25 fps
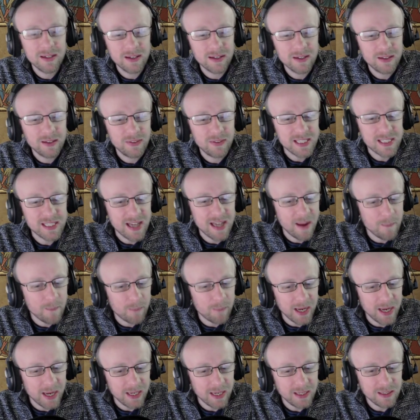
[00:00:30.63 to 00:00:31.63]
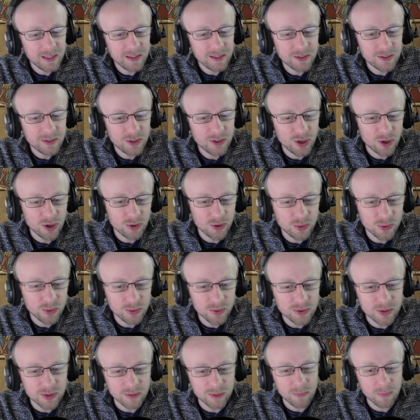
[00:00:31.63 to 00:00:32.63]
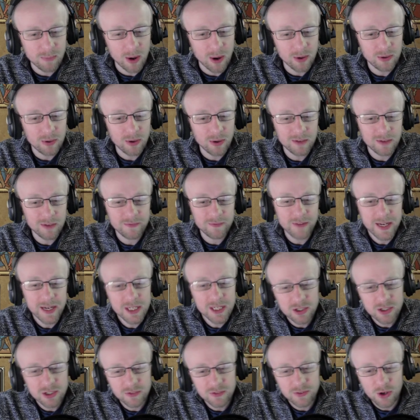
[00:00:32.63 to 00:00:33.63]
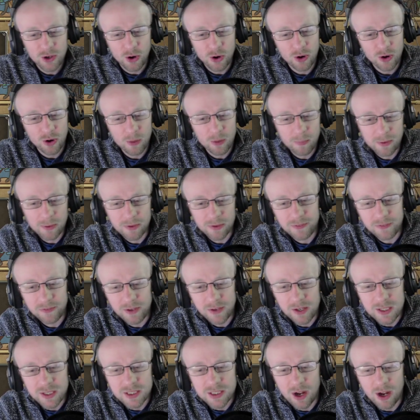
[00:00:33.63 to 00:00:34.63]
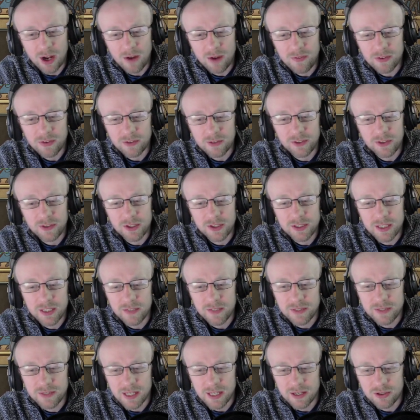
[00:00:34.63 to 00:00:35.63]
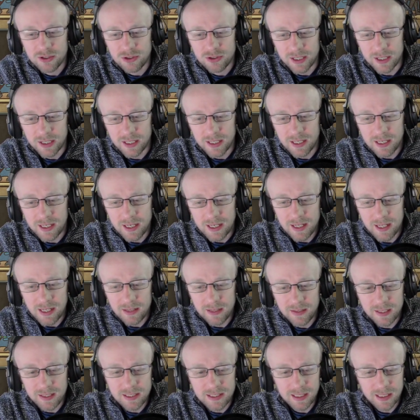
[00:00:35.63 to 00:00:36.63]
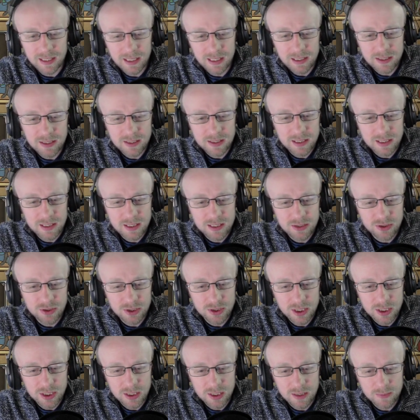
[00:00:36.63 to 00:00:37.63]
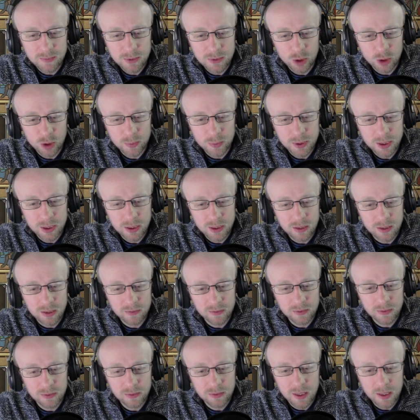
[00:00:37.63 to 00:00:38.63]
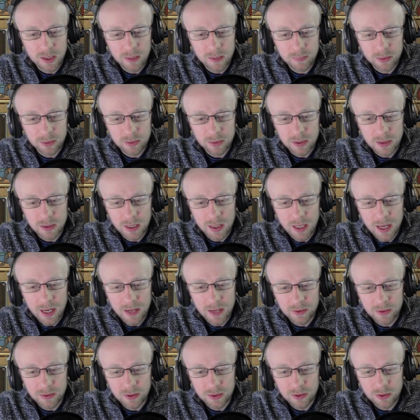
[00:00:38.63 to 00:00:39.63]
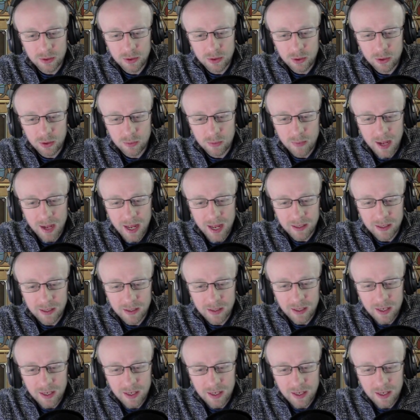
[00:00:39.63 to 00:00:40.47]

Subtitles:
this campaign chronicles the Mongol invasion of Europe of the first half of the 13th century. These lead to the destruction and absorption of the Volga, Bulgar and the Kuman